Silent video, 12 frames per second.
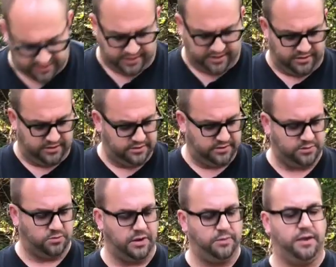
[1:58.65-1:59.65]
And
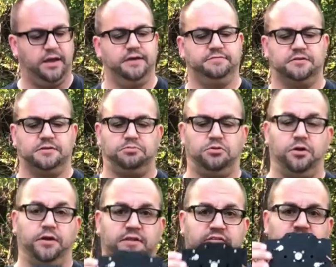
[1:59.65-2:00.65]
the way we have to
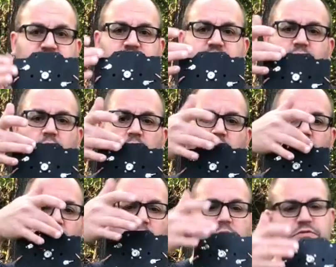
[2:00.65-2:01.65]
deploy this, there's four
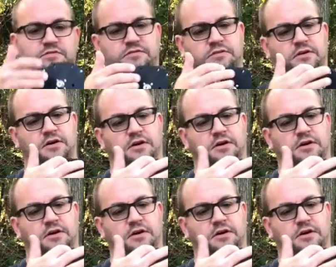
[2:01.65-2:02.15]
holes,